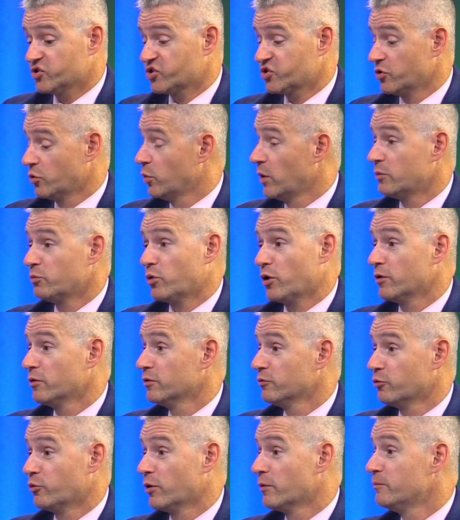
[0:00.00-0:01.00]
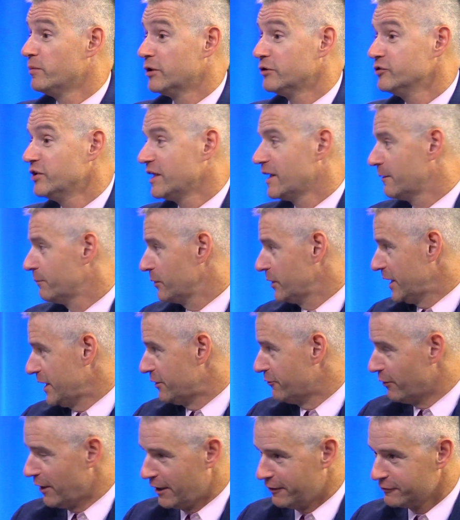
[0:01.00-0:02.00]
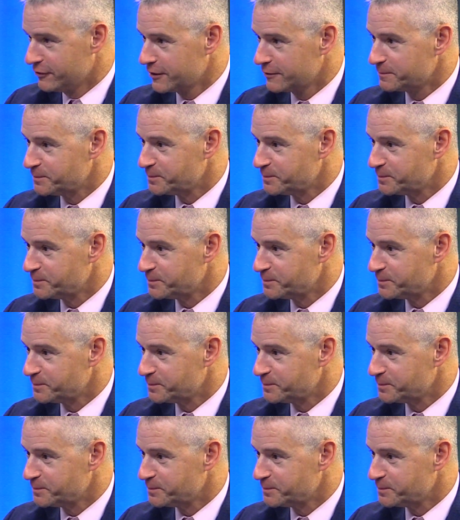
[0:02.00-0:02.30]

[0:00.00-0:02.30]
So when we're, we're building a playground,